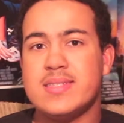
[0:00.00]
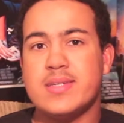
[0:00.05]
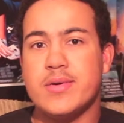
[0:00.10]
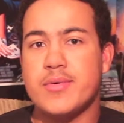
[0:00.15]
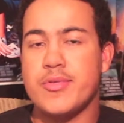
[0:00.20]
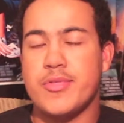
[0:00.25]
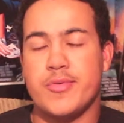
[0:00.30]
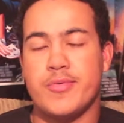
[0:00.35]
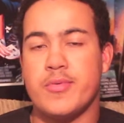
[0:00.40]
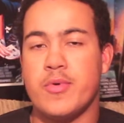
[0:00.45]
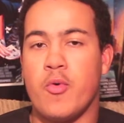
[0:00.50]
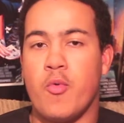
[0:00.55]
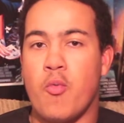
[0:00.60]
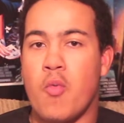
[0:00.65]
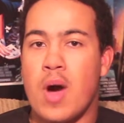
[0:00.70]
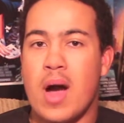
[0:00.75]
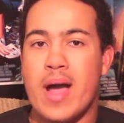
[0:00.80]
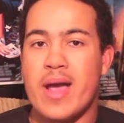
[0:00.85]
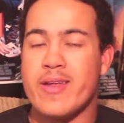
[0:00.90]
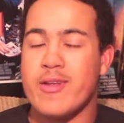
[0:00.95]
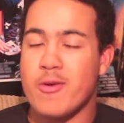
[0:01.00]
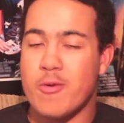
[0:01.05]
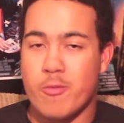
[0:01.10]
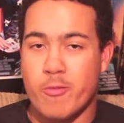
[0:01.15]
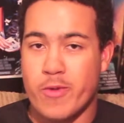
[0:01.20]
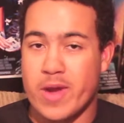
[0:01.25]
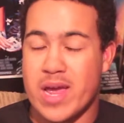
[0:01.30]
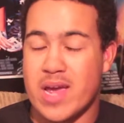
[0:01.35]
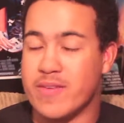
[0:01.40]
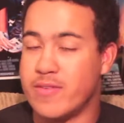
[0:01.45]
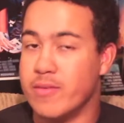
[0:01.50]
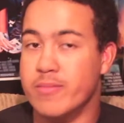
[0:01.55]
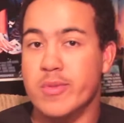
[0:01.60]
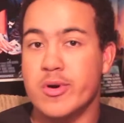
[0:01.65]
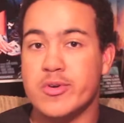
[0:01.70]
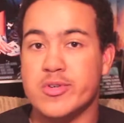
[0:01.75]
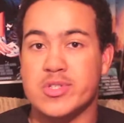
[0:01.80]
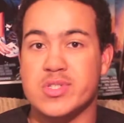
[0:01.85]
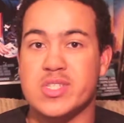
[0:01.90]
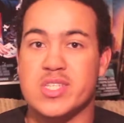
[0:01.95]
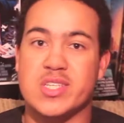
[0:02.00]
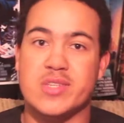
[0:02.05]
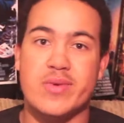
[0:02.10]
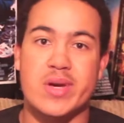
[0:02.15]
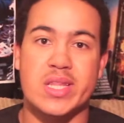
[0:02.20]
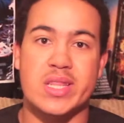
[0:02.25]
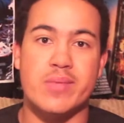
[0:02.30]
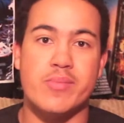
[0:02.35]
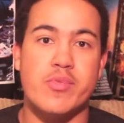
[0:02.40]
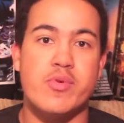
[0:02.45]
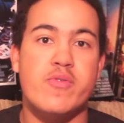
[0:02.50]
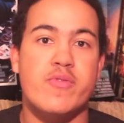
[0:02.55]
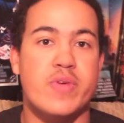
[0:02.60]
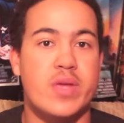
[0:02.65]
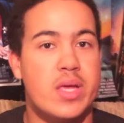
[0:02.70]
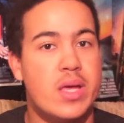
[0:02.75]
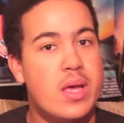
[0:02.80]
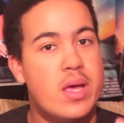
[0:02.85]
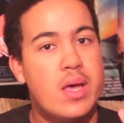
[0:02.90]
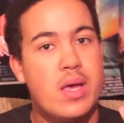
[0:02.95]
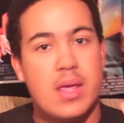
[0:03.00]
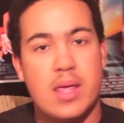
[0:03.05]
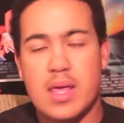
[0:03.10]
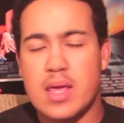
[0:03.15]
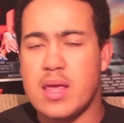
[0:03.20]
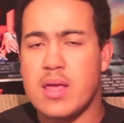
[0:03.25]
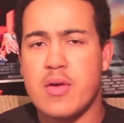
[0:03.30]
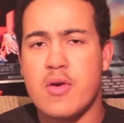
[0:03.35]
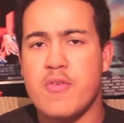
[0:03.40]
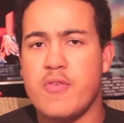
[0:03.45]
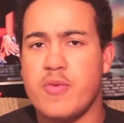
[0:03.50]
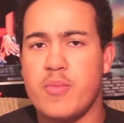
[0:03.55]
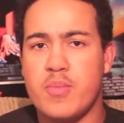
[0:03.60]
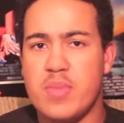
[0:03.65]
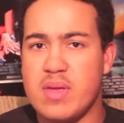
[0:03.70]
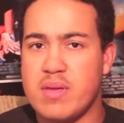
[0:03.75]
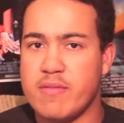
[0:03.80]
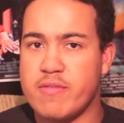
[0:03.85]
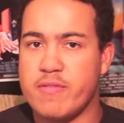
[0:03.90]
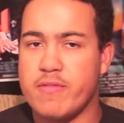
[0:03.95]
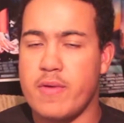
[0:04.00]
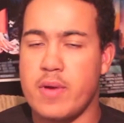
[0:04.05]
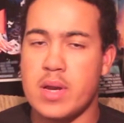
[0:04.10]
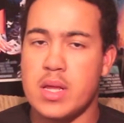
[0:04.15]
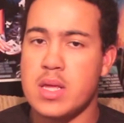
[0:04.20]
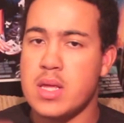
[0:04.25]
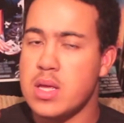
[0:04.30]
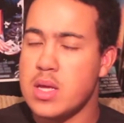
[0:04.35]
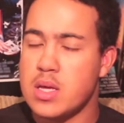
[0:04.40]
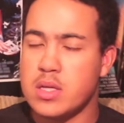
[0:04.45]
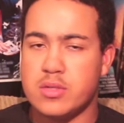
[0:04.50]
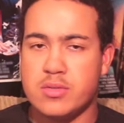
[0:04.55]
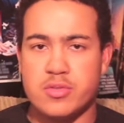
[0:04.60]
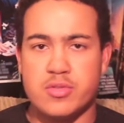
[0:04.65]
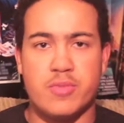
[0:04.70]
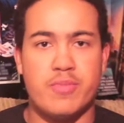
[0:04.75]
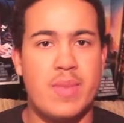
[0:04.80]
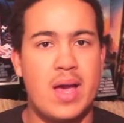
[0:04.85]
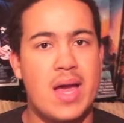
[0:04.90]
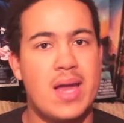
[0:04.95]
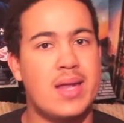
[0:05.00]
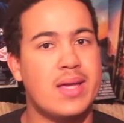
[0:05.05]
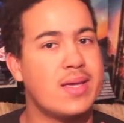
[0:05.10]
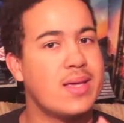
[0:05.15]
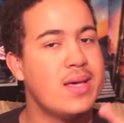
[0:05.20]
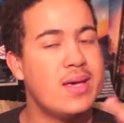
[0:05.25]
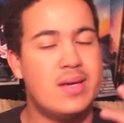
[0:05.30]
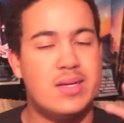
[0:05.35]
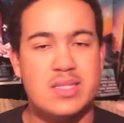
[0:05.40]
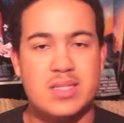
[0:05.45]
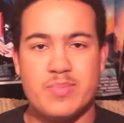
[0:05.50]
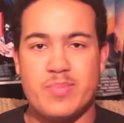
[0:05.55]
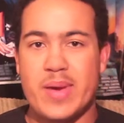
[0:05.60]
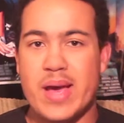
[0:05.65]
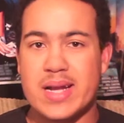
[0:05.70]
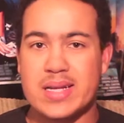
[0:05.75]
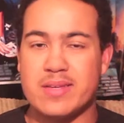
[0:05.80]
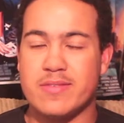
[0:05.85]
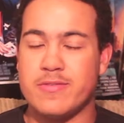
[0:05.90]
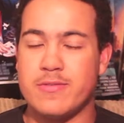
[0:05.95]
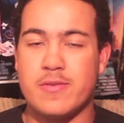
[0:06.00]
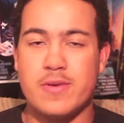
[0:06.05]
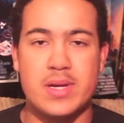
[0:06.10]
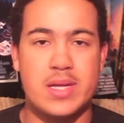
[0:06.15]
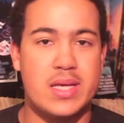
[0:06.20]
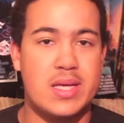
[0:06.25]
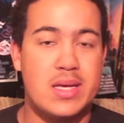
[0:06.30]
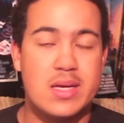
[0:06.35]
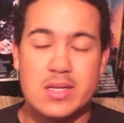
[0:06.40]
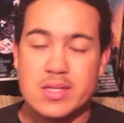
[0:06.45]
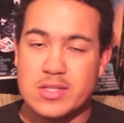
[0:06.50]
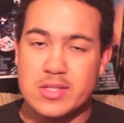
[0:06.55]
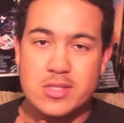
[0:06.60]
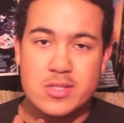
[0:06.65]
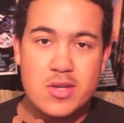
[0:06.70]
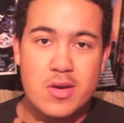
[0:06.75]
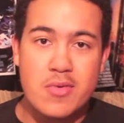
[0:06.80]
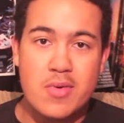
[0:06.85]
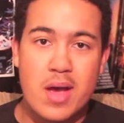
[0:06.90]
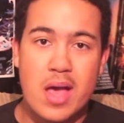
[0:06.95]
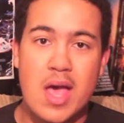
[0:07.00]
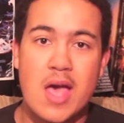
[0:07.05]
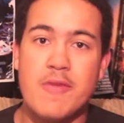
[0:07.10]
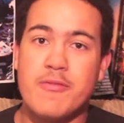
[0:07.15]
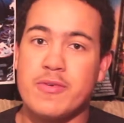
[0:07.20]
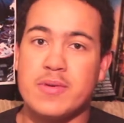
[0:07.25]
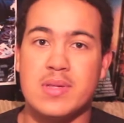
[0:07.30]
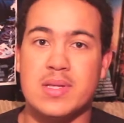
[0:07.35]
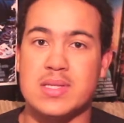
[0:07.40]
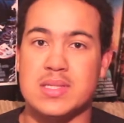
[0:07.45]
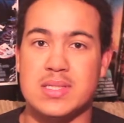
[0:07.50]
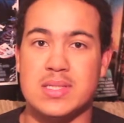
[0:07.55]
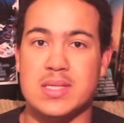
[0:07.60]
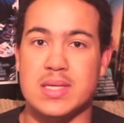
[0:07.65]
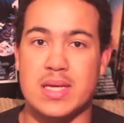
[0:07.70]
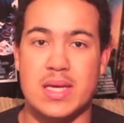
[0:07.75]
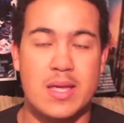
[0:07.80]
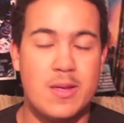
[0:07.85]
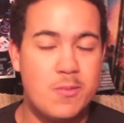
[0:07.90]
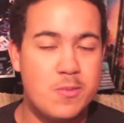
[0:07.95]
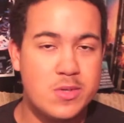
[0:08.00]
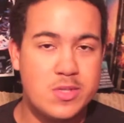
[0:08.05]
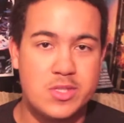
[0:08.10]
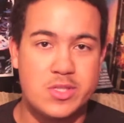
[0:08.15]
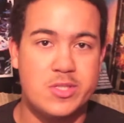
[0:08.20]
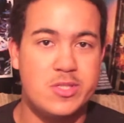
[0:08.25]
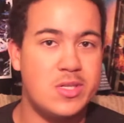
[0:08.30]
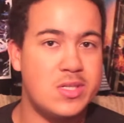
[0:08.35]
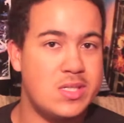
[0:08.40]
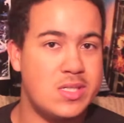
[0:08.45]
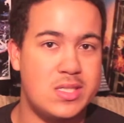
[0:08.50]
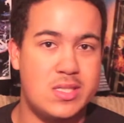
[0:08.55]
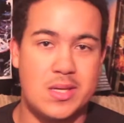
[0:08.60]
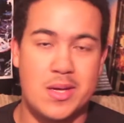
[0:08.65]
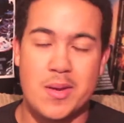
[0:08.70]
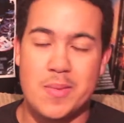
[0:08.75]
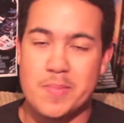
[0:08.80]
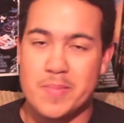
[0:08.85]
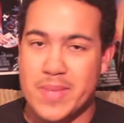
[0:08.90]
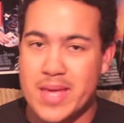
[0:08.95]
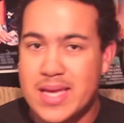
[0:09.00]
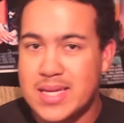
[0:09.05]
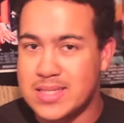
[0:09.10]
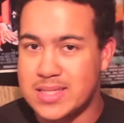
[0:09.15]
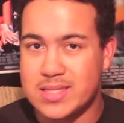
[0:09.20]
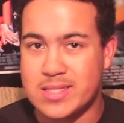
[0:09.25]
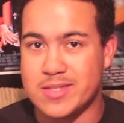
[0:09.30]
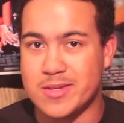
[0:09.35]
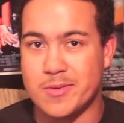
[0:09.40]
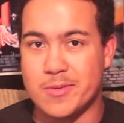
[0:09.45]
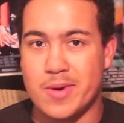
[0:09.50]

to go through a wide array of emotions throughout the movie. He could go from being funny to dramatic to back to funny so effortlessly. It was just amazing to